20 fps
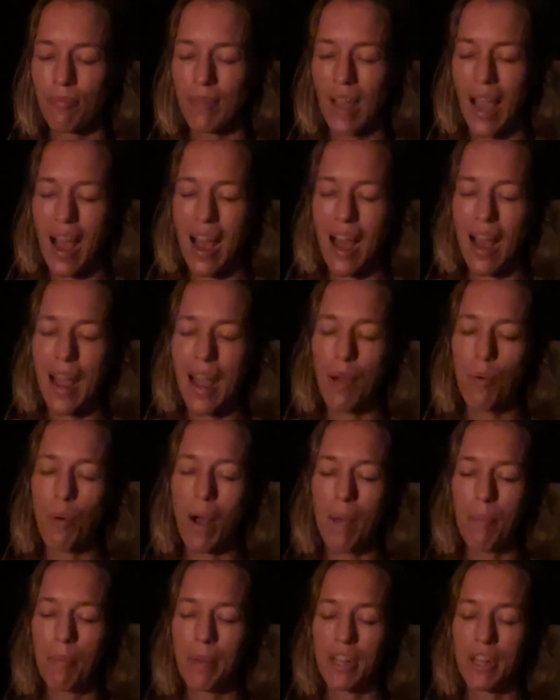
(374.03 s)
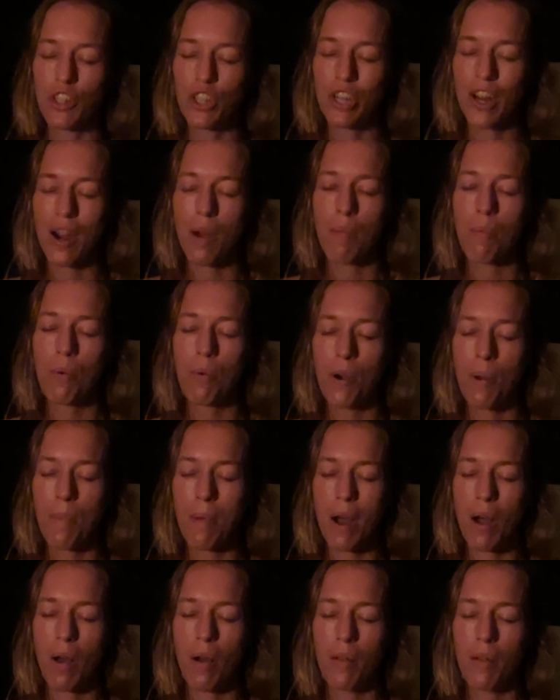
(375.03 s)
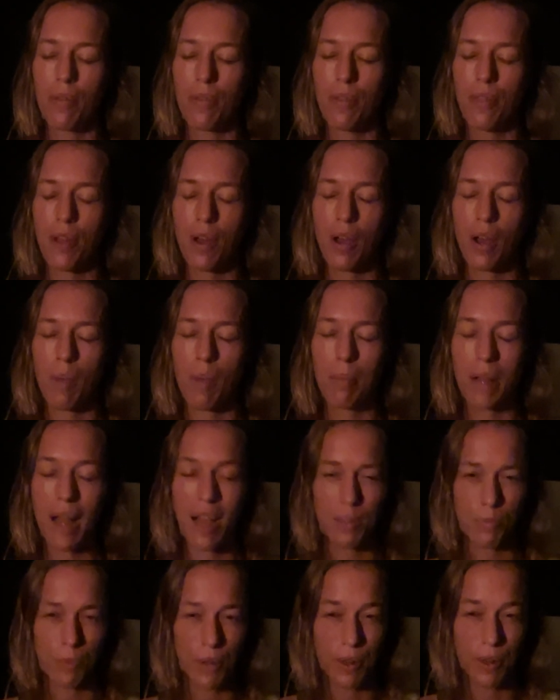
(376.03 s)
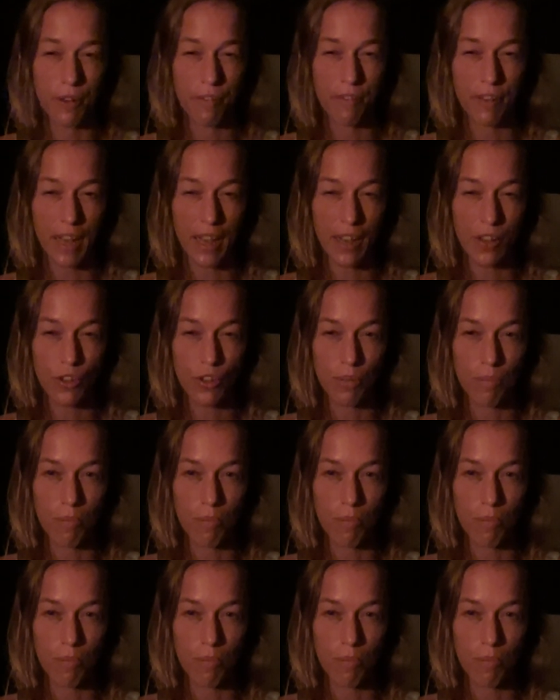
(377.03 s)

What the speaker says: I'm going to share more about the Plasmoid Unification